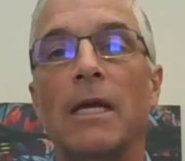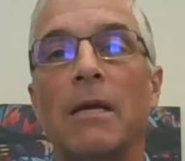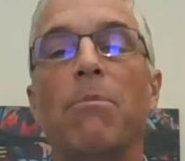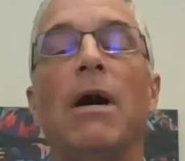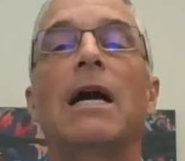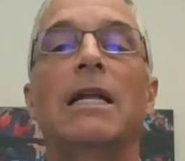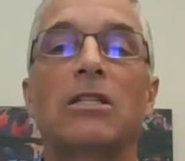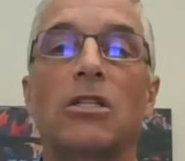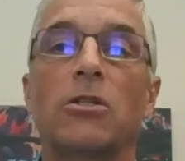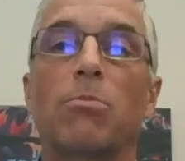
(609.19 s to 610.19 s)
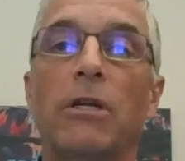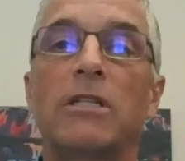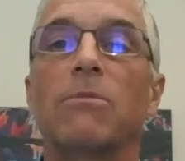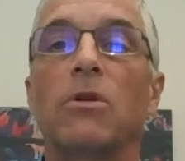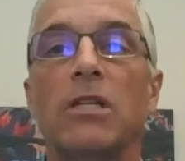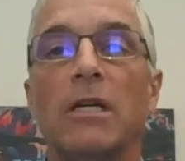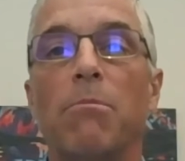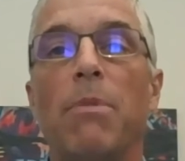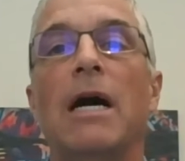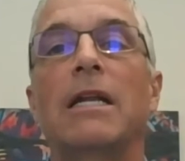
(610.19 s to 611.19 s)
embodies those principles,
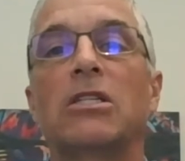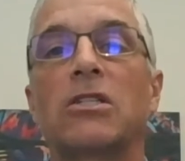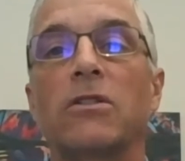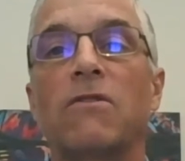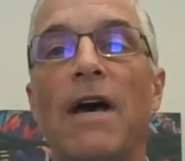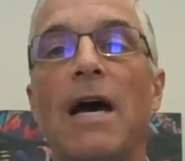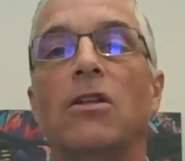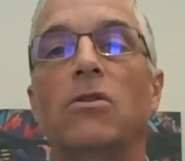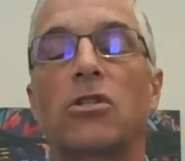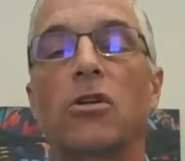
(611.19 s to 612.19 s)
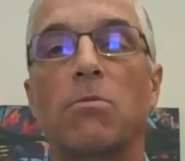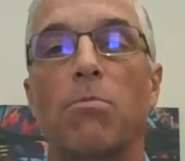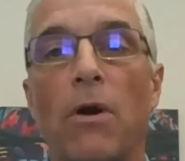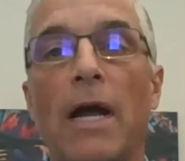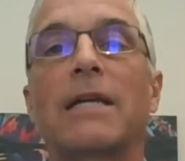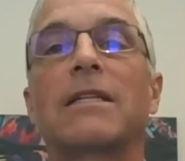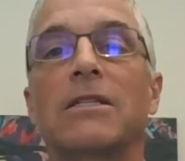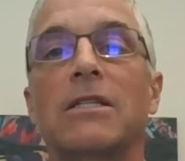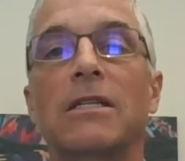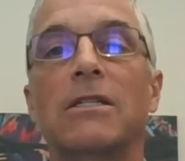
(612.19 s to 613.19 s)
embodies those values, those
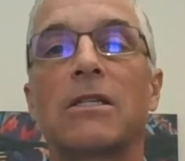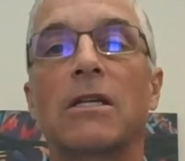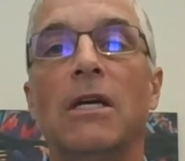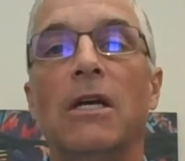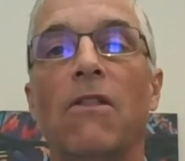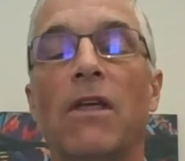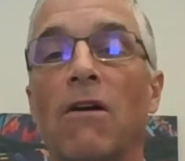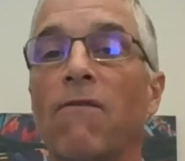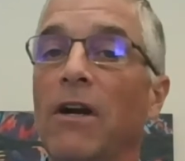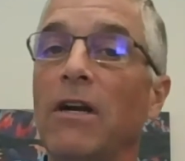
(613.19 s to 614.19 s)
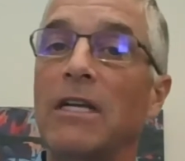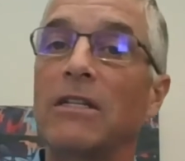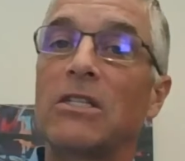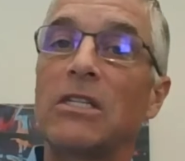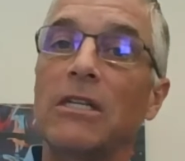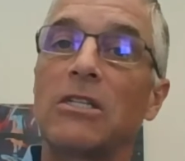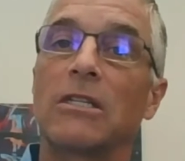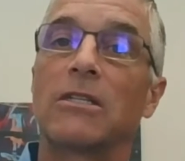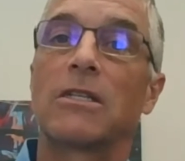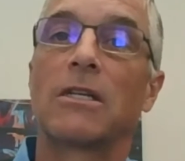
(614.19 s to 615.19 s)
practices that are very
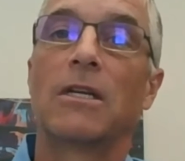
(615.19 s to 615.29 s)
consistent